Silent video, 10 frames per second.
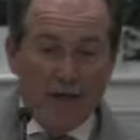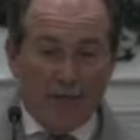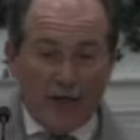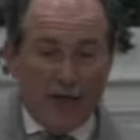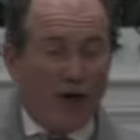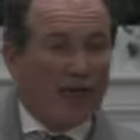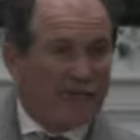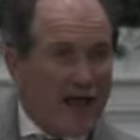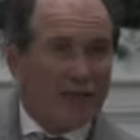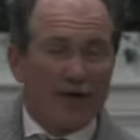When your
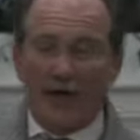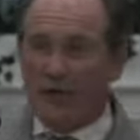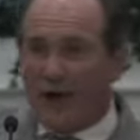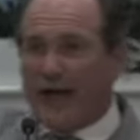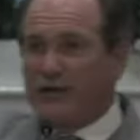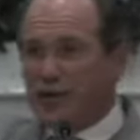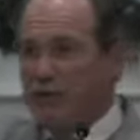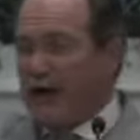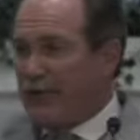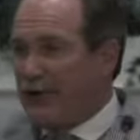family read your
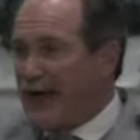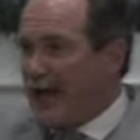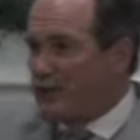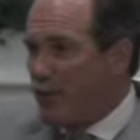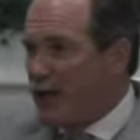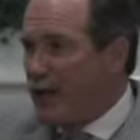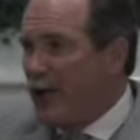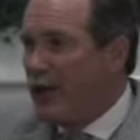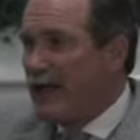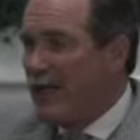mother and dad's
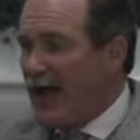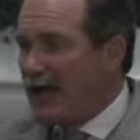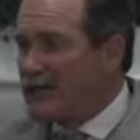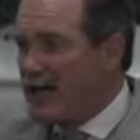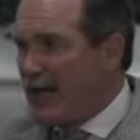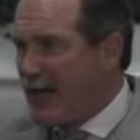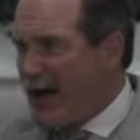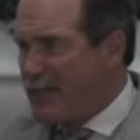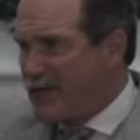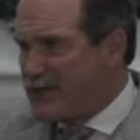will, that is none of
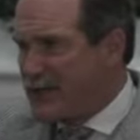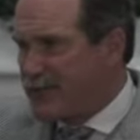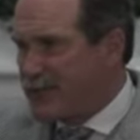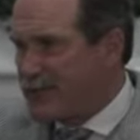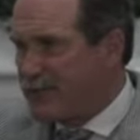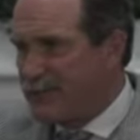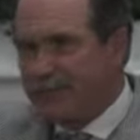my business.